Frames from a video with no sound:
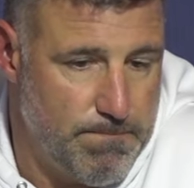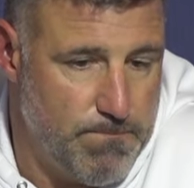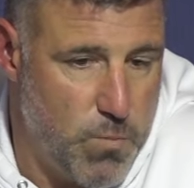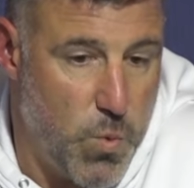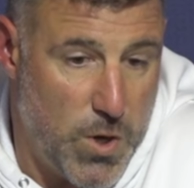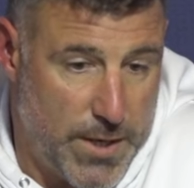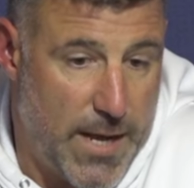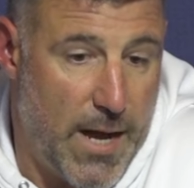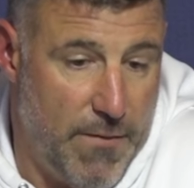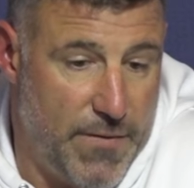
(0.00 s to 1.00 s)
one,
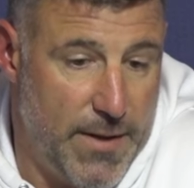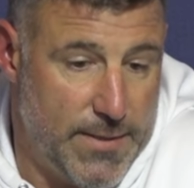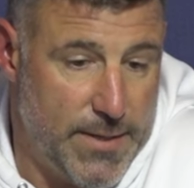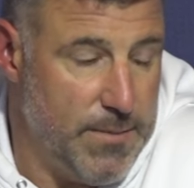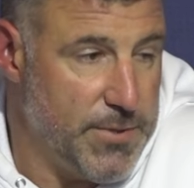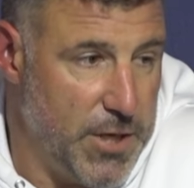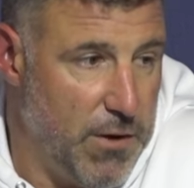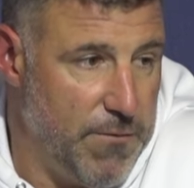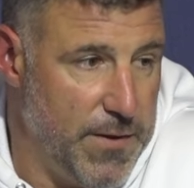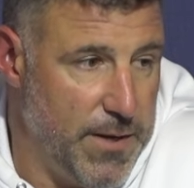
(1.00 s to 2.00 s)
confidence in
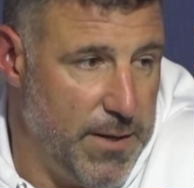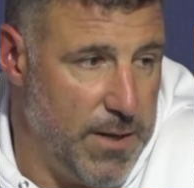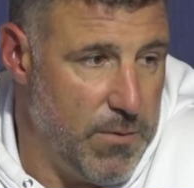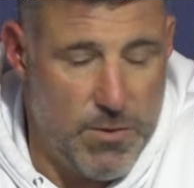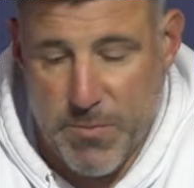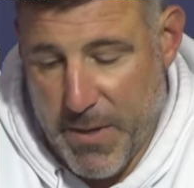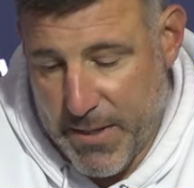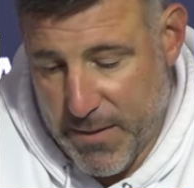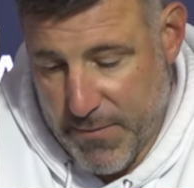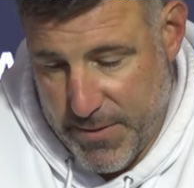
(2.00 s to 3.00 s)
himself and in
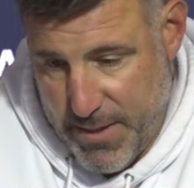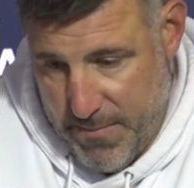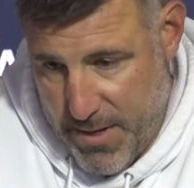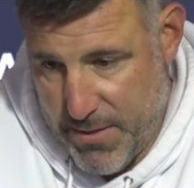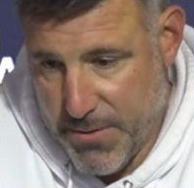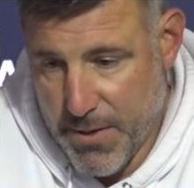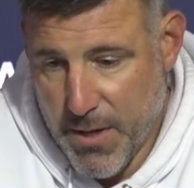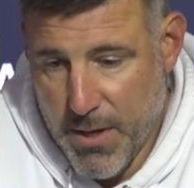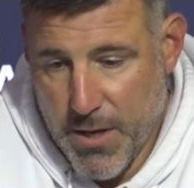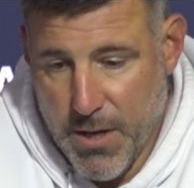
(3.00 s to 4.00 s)
respect of his teammates
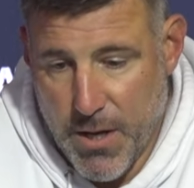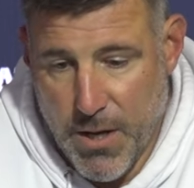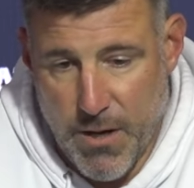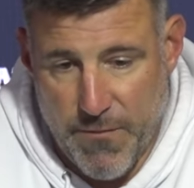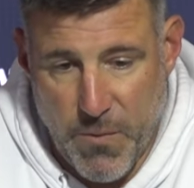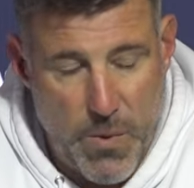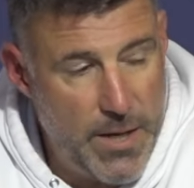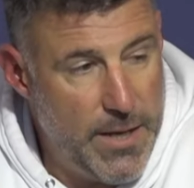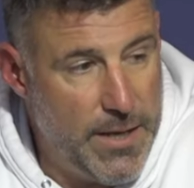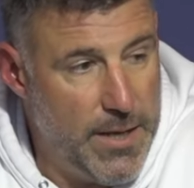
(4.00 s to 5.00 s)
uh, for what
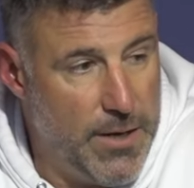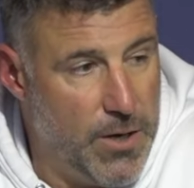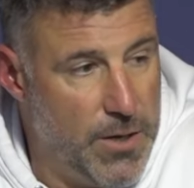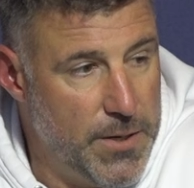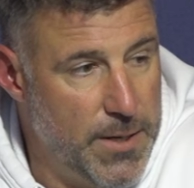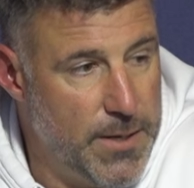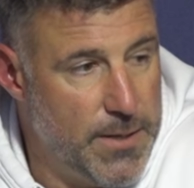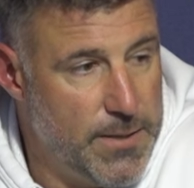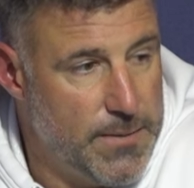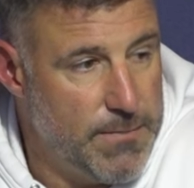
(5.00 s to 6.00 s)
he did on uh,
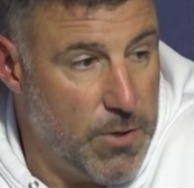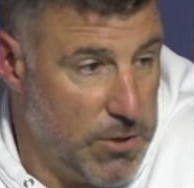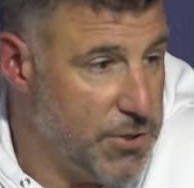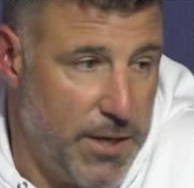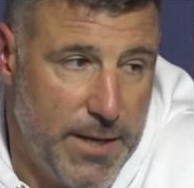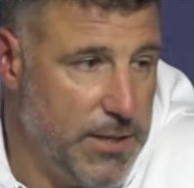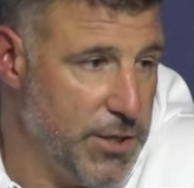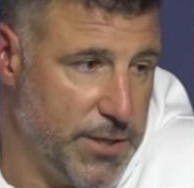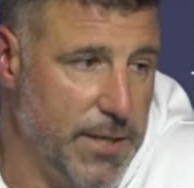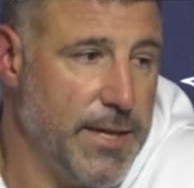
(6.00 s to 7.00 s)
on Sunday,
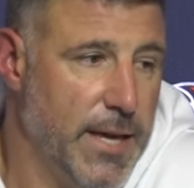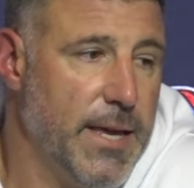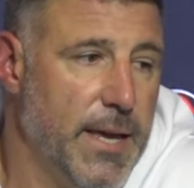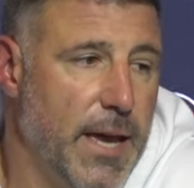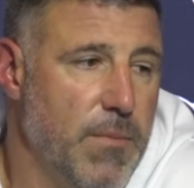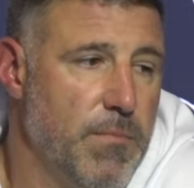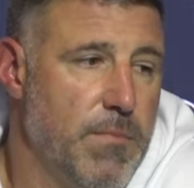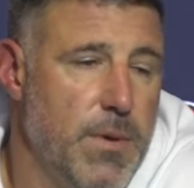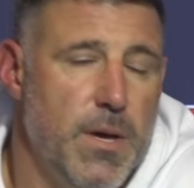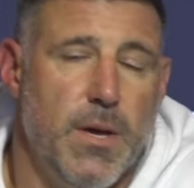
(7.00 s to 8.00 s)
just in the kicking game,
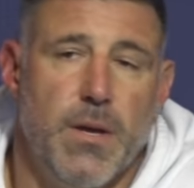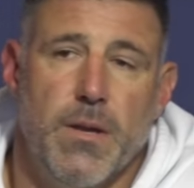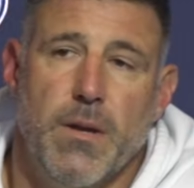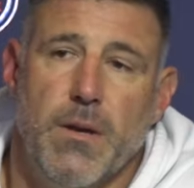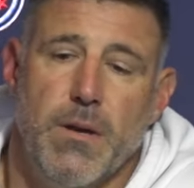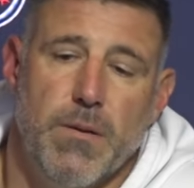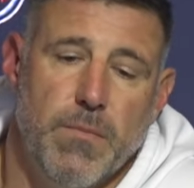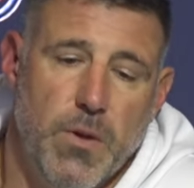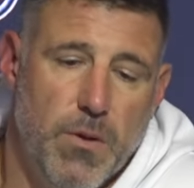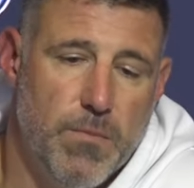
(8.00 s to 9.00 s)
and uh,
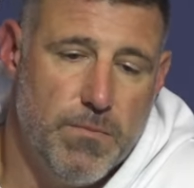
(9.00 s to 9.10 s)
you know,